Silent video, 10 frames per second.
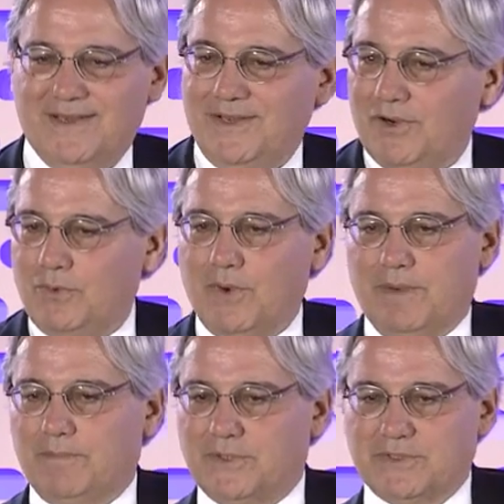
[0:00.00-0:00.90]
No
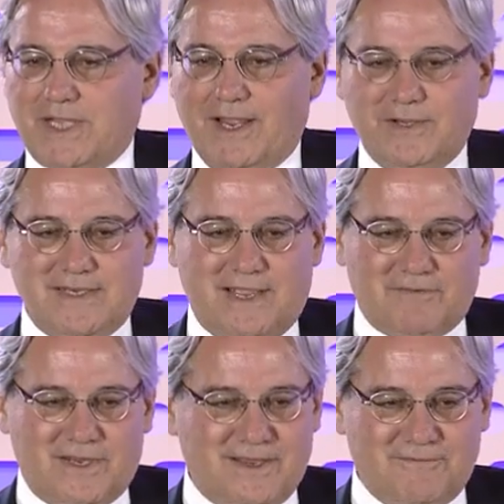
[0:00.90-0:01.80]
one person, I could never
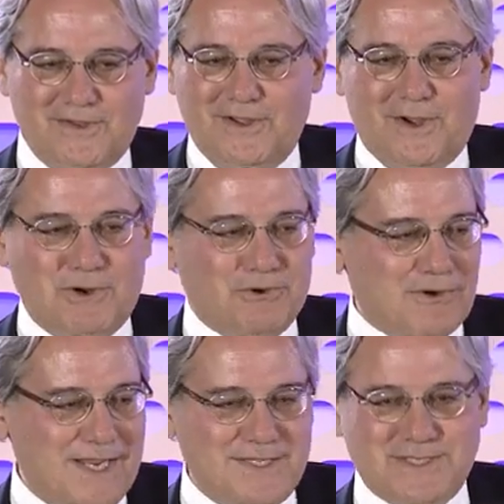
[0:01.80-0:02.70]
give a
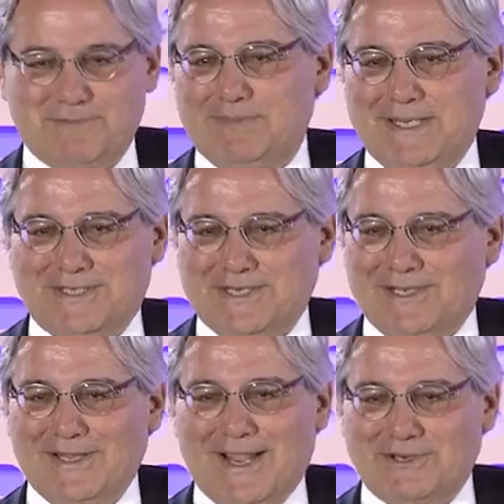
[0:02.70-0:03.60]
great speech
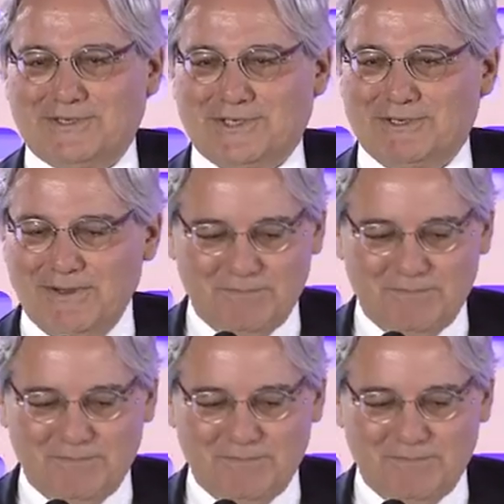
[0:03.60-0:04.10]
and lecture